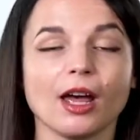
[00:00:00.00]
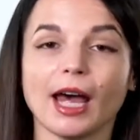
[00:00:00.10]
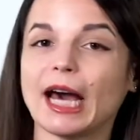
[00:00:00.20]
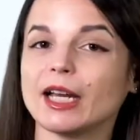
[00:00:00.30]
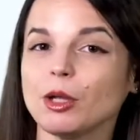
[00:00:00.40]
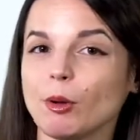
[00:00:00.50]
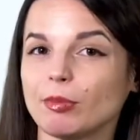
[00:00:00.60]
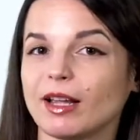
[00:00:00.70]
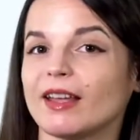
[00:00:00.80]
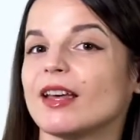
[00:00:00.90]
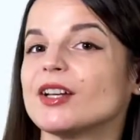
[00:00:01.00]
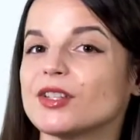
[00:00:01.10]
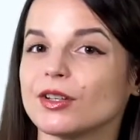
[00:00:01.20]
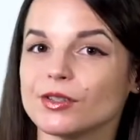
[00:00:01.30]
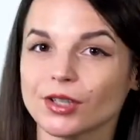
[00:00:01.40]
how do you apply that
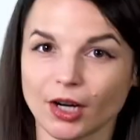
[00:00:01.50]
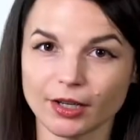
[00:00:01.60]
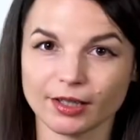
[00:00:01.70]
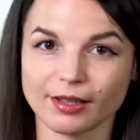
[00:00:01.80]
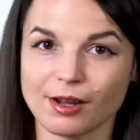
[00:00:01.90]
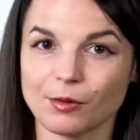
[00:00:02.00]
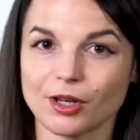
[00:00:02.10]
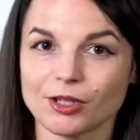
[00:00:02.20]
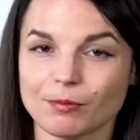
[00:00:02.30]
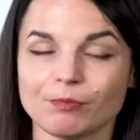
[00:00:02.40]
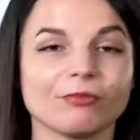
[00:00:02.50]
to your target language?